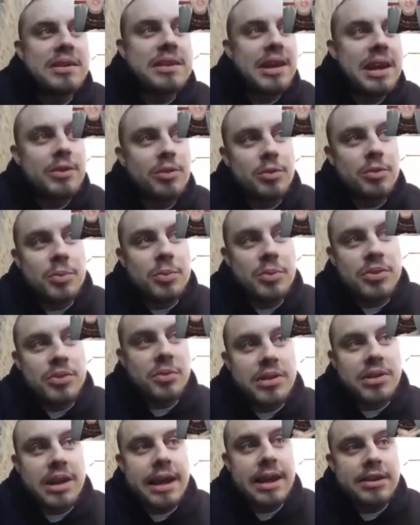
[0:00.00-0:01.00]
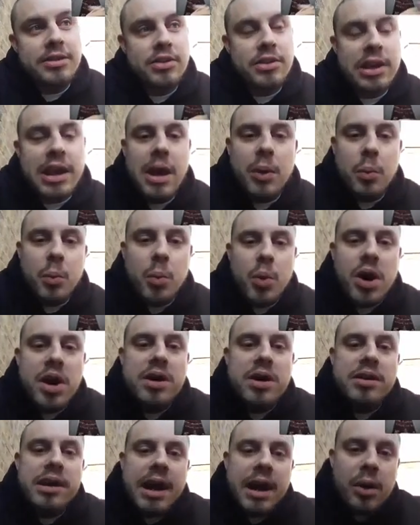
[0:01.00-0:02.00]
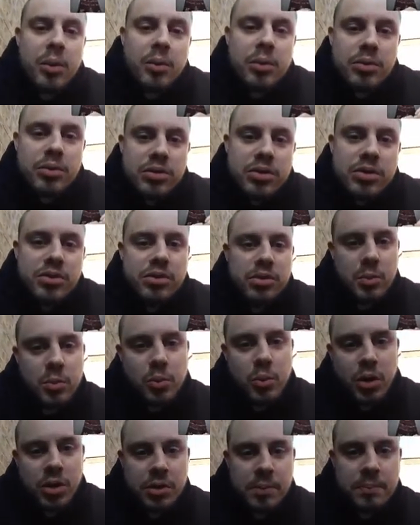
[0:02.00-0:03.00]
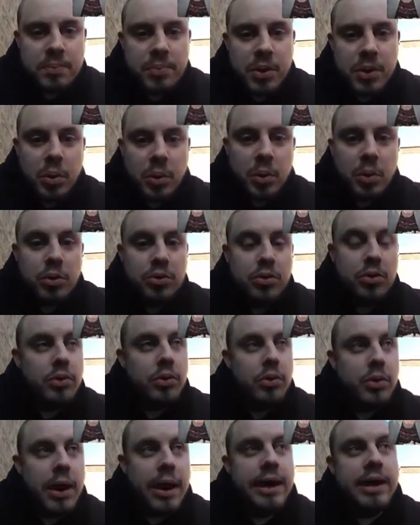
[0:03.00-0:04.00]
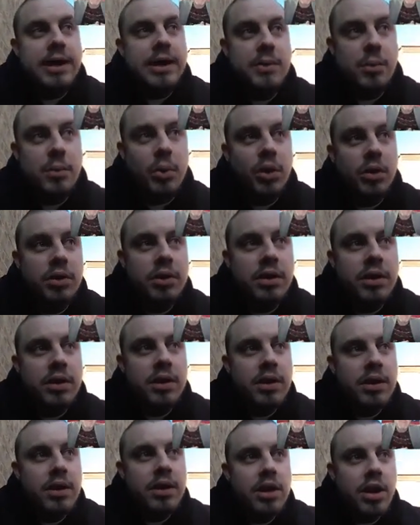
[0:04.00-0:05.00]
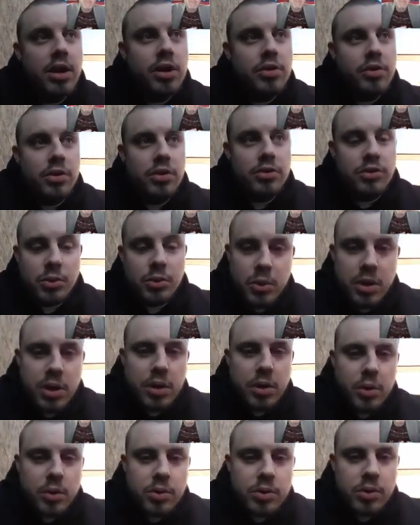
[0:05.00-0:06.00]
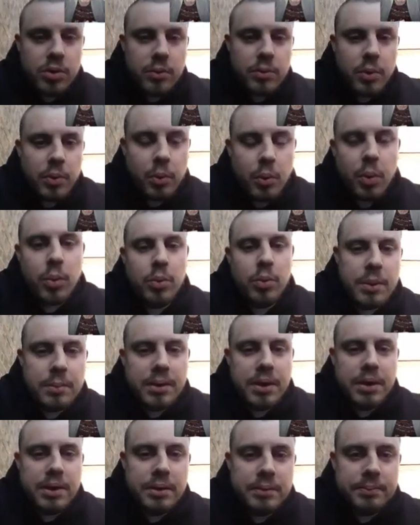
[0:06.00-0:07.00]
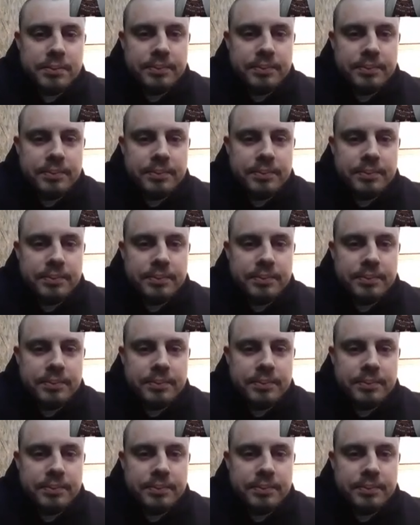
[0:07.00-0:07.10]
announcement today to get a word out to someone or to anyone across the world, what would it be?